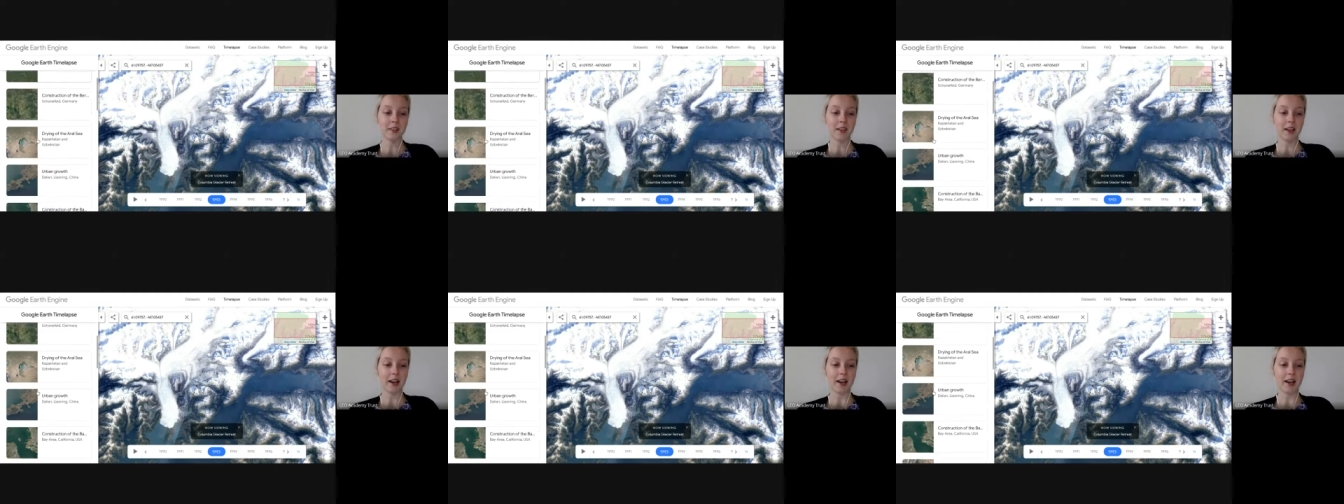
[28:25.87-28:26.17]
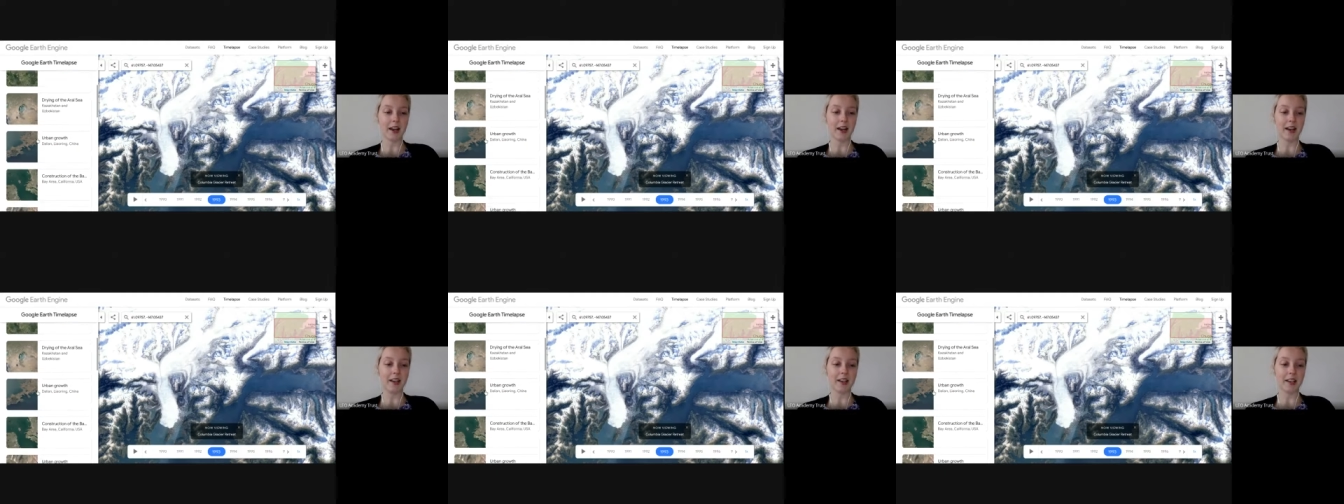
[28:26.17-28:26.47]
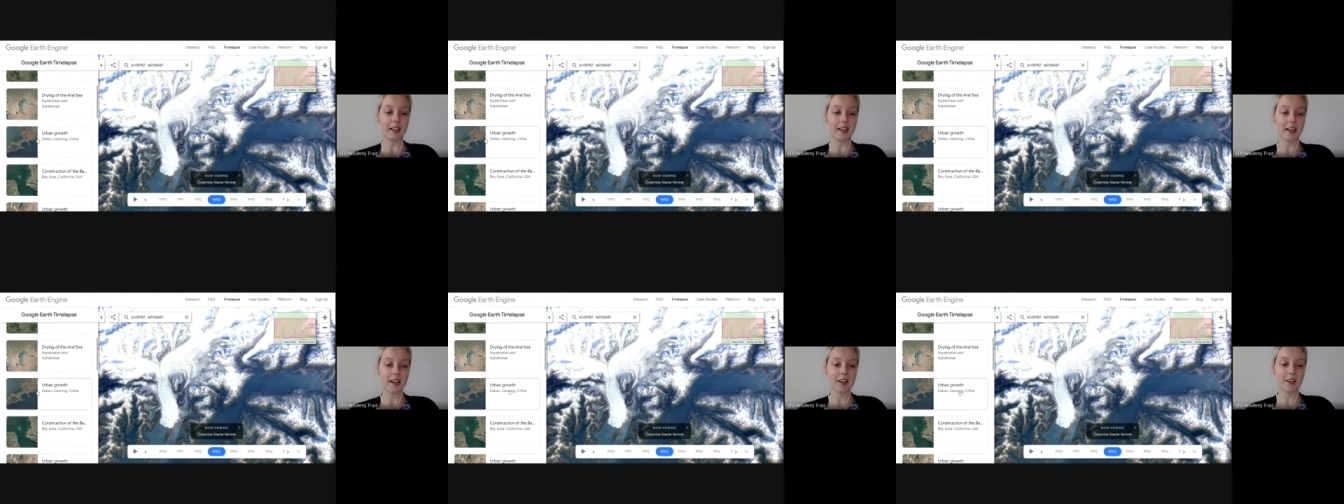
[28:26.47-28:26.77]
Uh, and
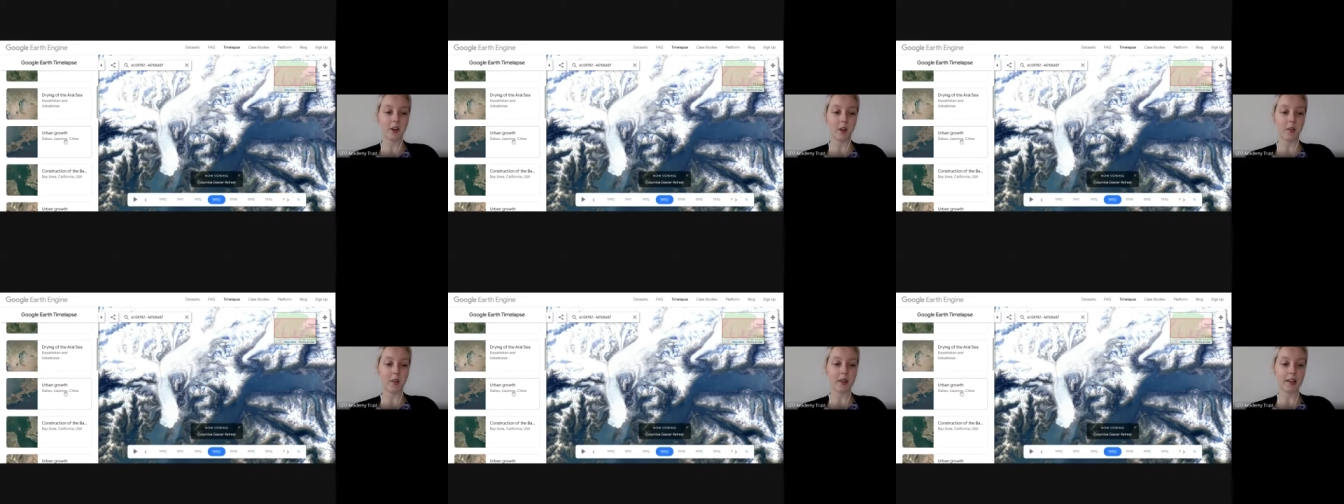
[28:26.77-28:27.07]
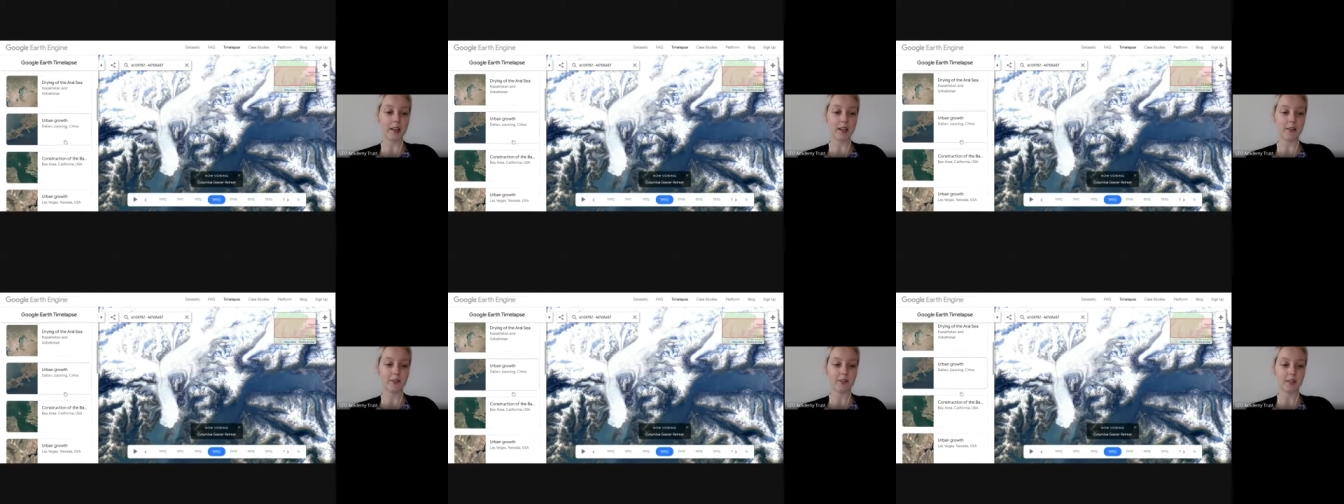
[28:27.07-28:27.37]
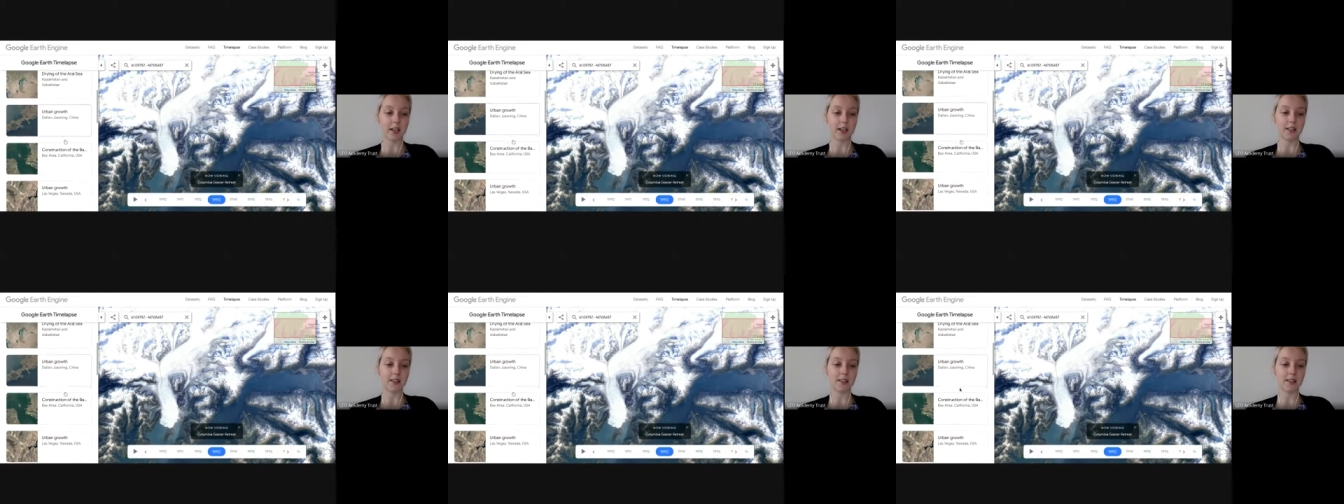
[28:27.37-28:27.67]
again, on that
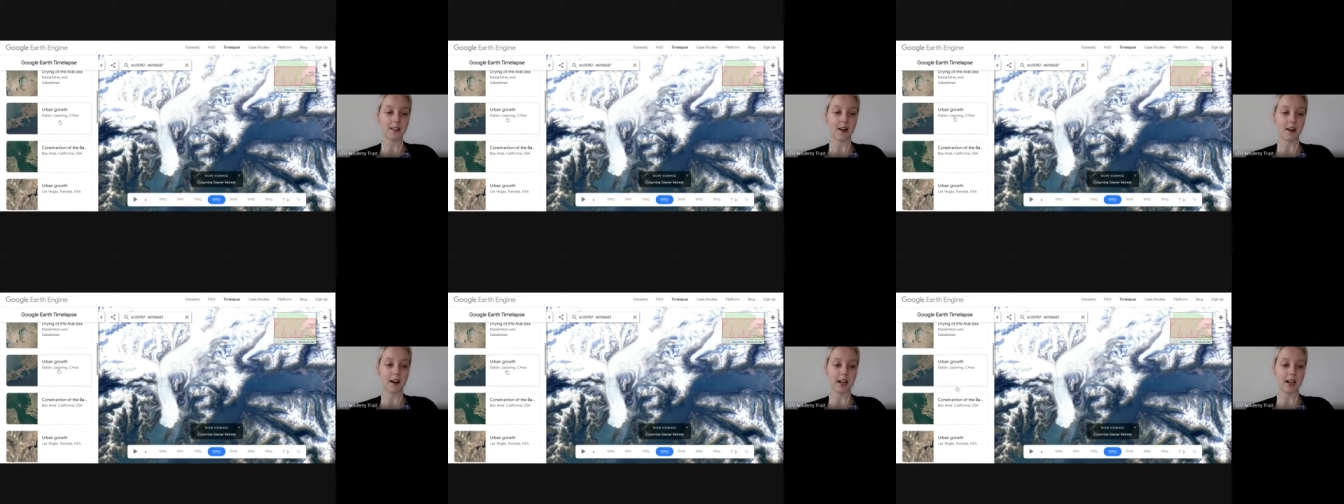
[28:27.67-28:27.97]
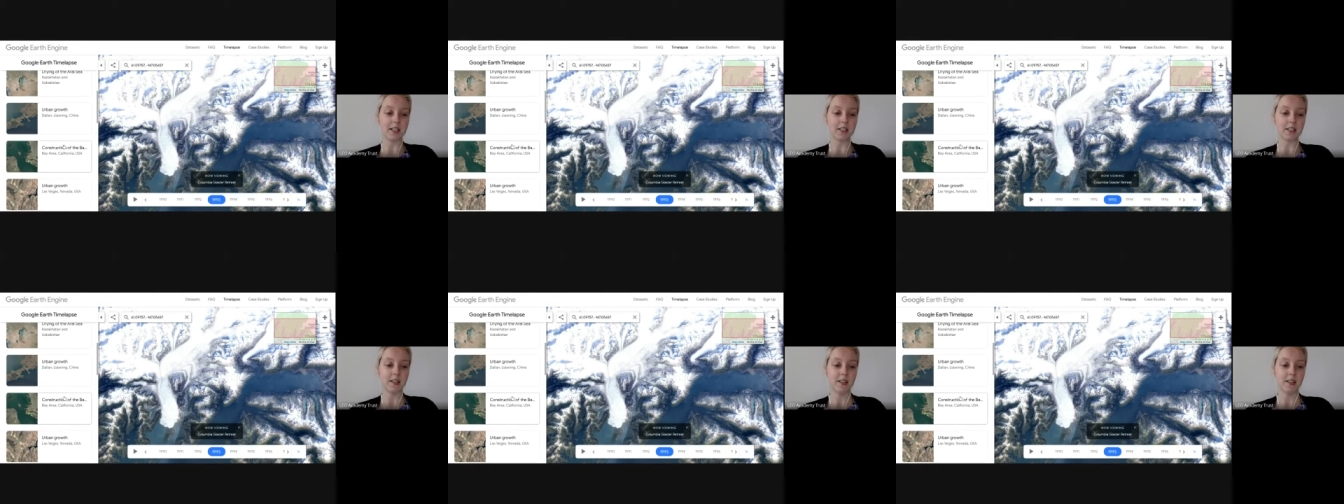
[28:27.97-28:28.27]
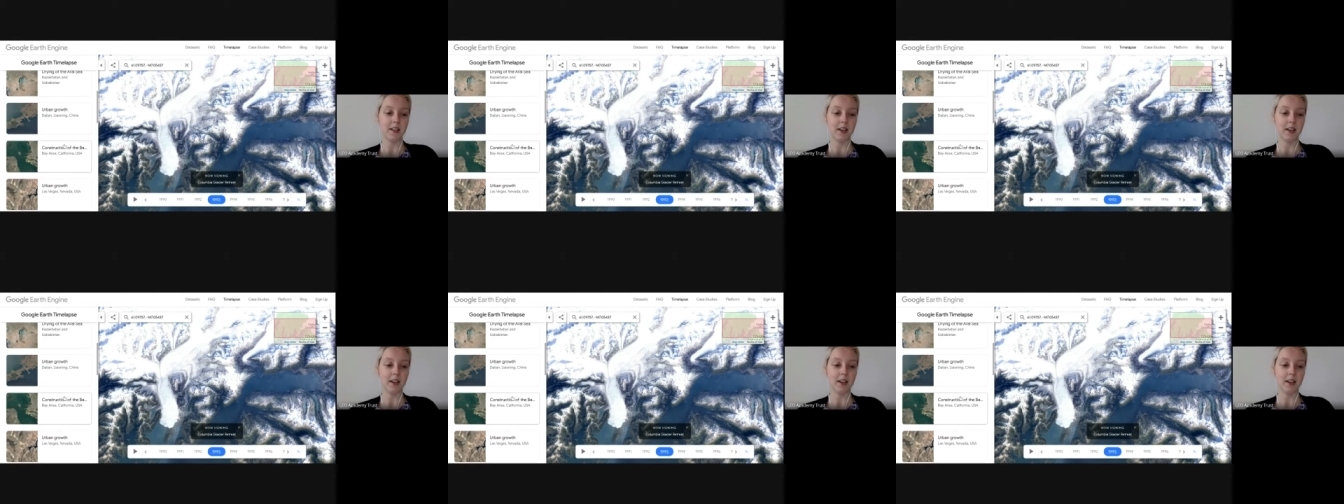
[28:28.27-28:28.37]
left-hand side,